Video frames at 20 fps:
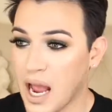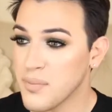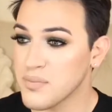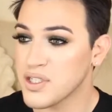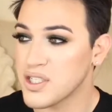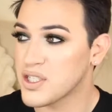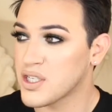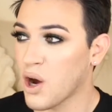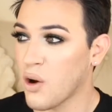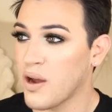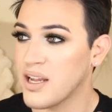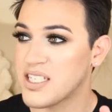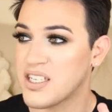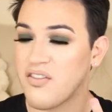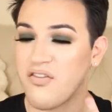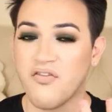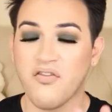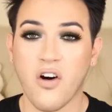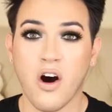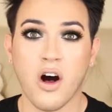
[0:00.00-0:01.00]
I'm so
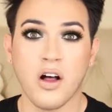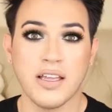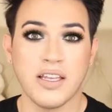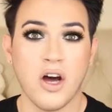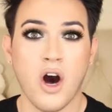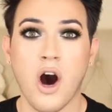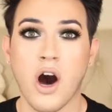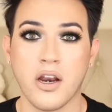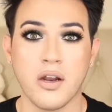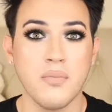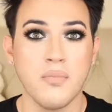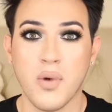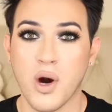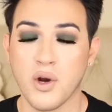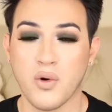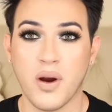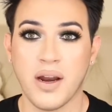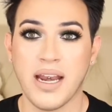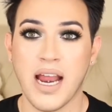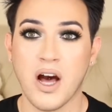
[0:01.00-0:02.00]
into fall and autumn
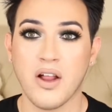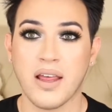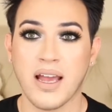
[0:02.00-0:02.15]
mode right now.